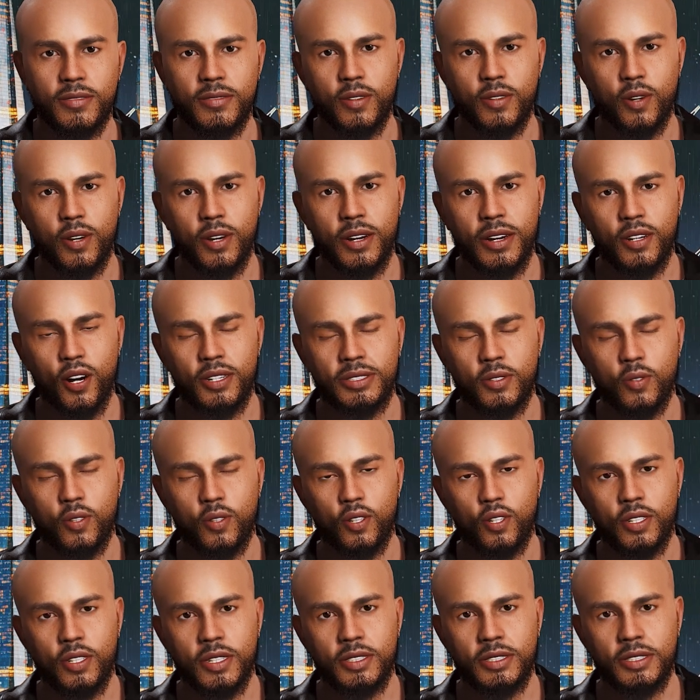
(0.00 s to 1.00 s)
Whether
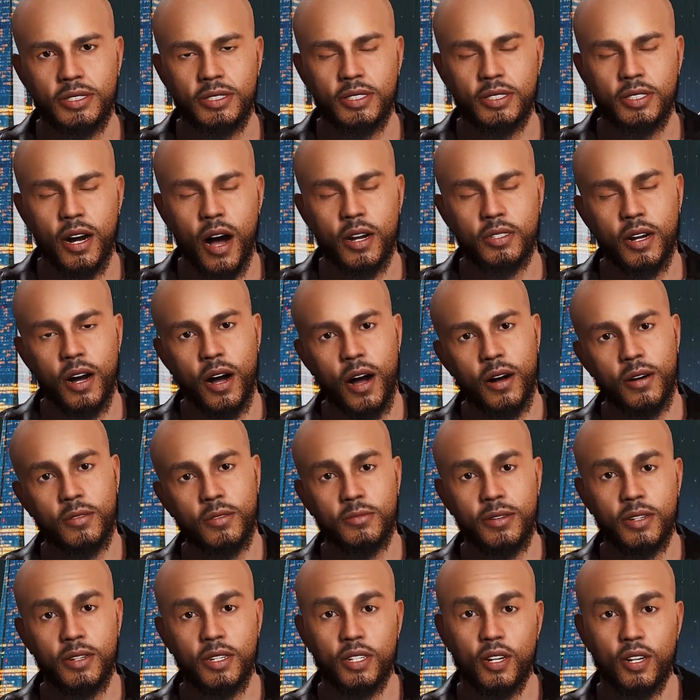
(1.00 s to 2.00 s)
you're a seasoned
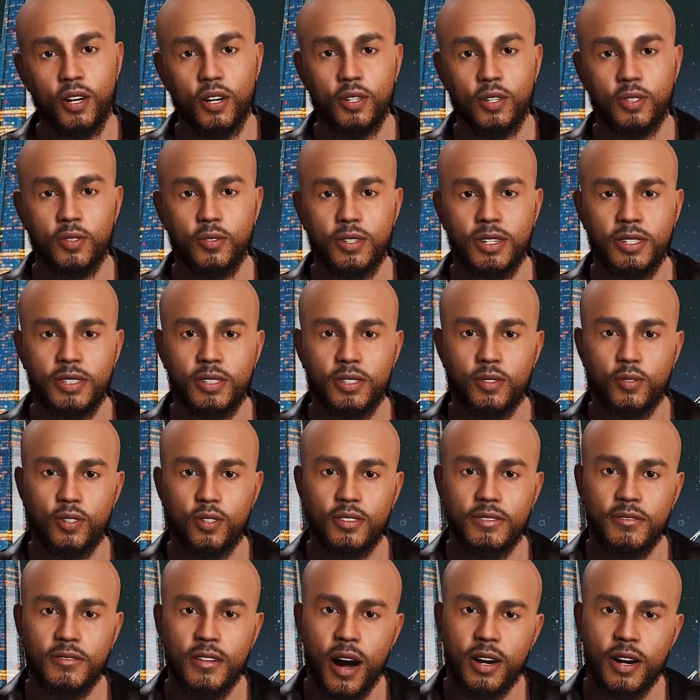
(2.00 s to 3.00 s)
animator looking to
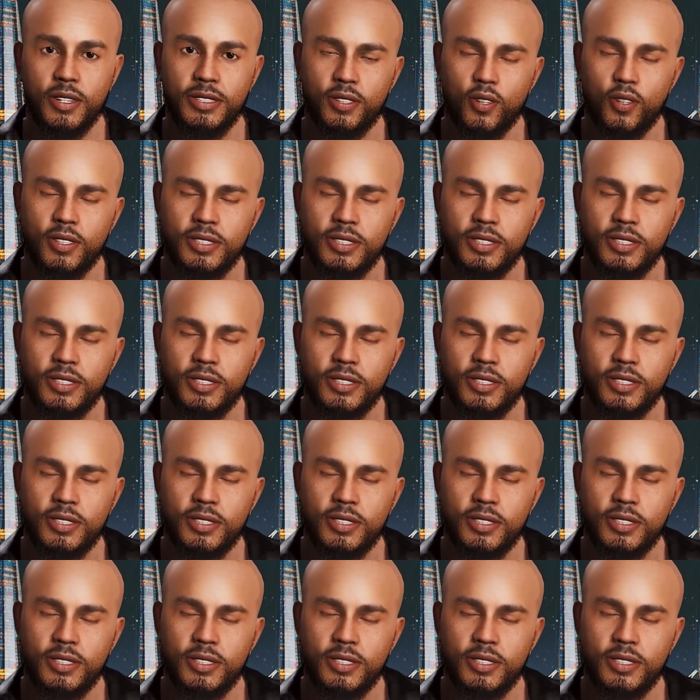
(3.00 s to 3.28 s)
refine your